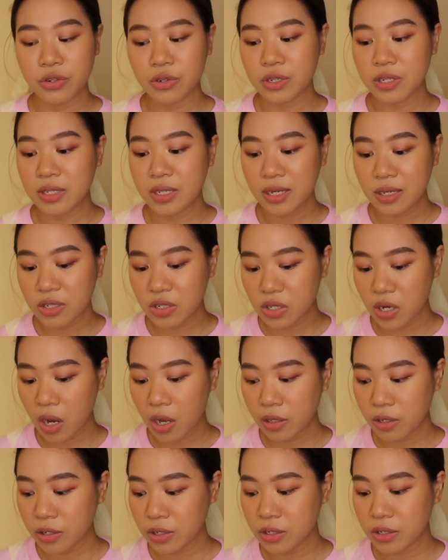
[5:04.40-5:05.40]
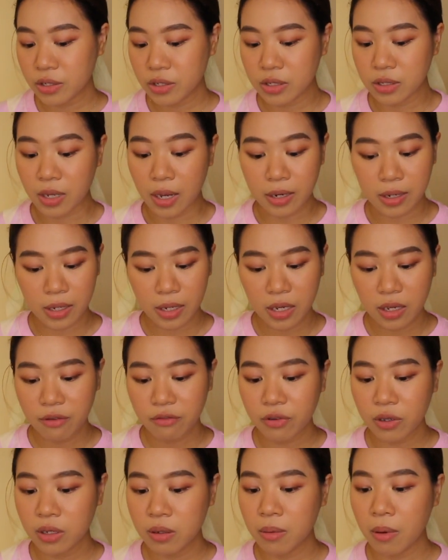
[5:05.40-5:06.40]
or $6, not
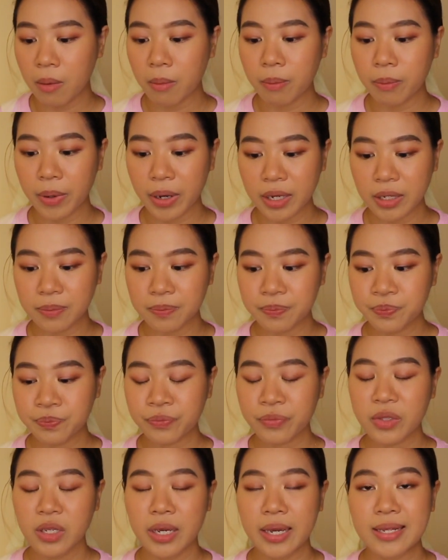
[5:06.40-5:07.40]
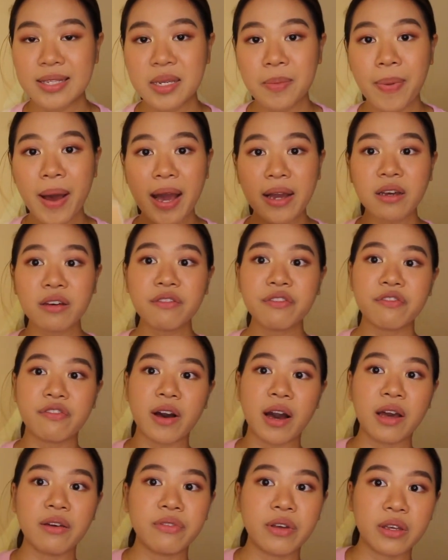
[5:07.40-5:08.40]
even, but it's a pack of
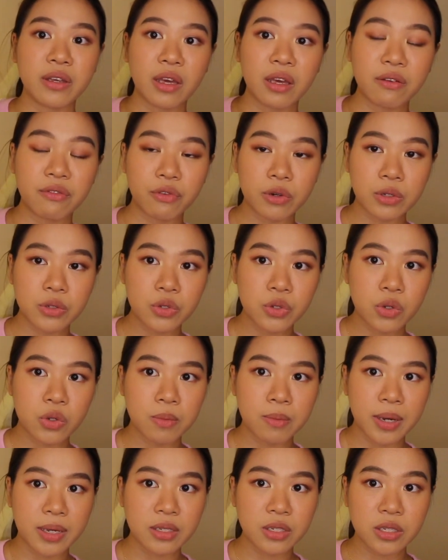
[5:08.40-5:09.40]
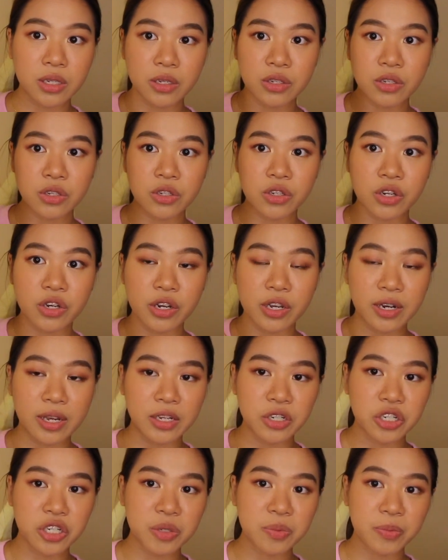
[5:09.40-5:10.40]
5. I gave one to my sister and I
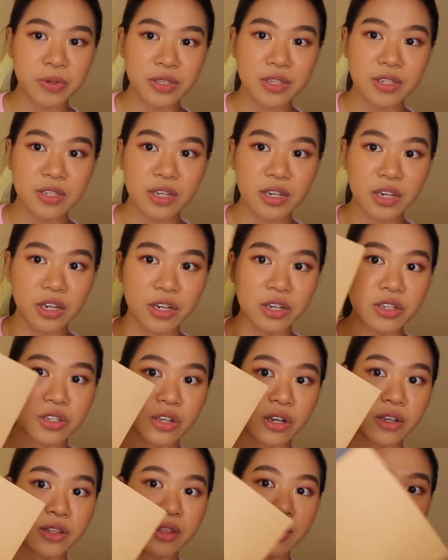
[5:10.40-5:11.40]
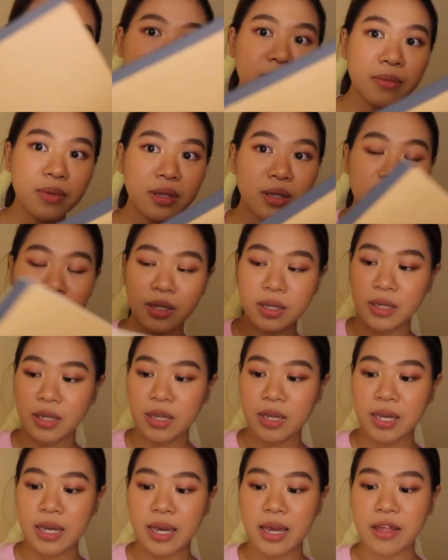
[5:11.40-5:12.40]
just put stickers on them.
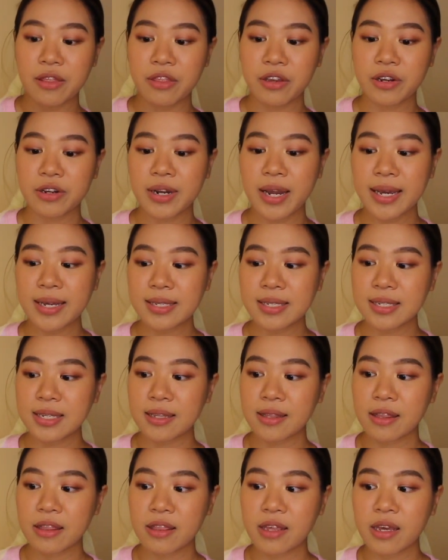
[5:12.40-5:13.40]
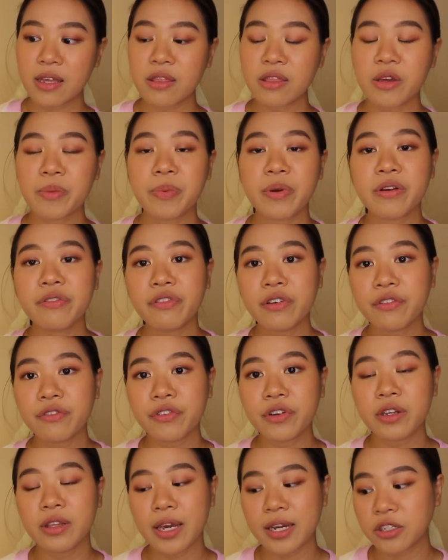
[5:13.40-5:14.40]
And they're nice and thin. They're perfect
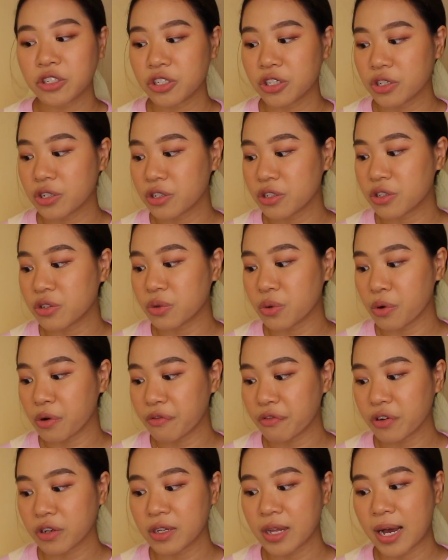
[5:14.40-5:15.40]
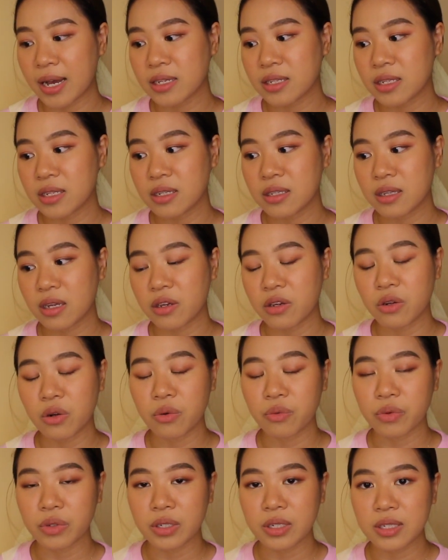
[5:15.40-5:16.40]
for lectures or for classes that you
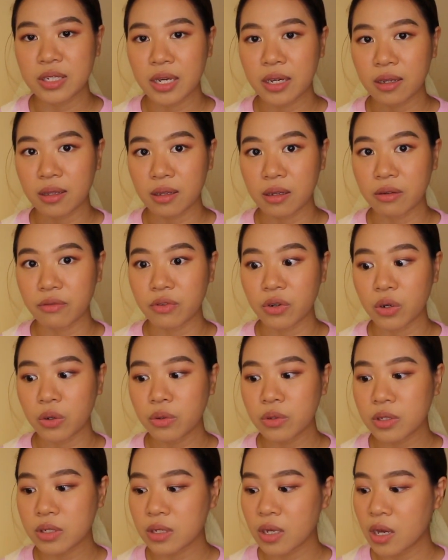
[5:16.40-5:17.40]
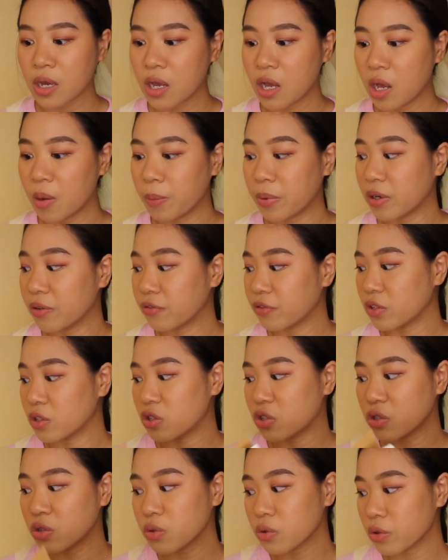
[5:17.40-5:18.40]
don't really take a lot of notes. But if you
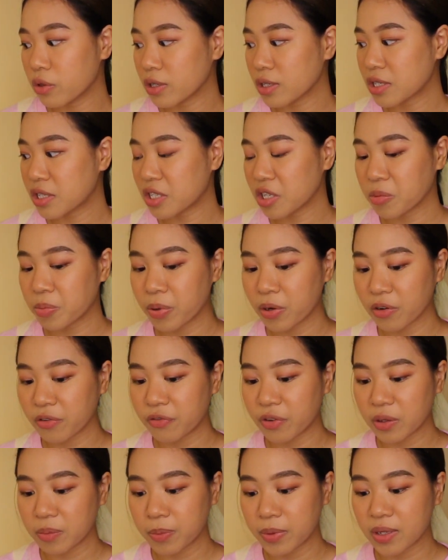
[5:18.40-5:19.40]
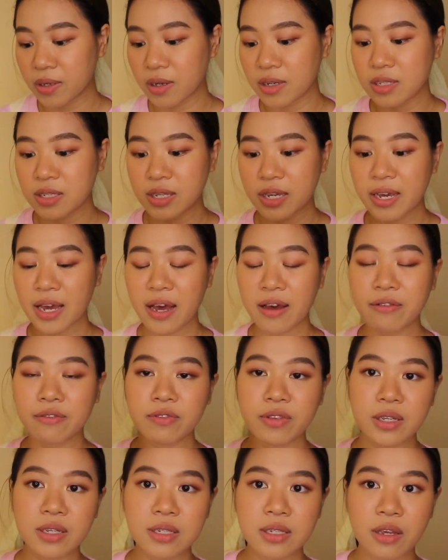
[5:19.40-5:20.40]
do, they're still perfect because they have
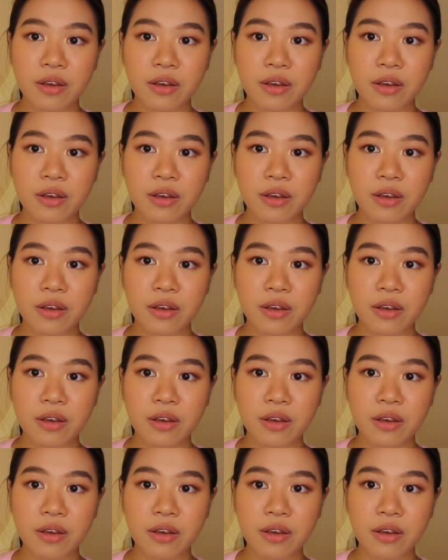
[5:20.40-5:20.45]
these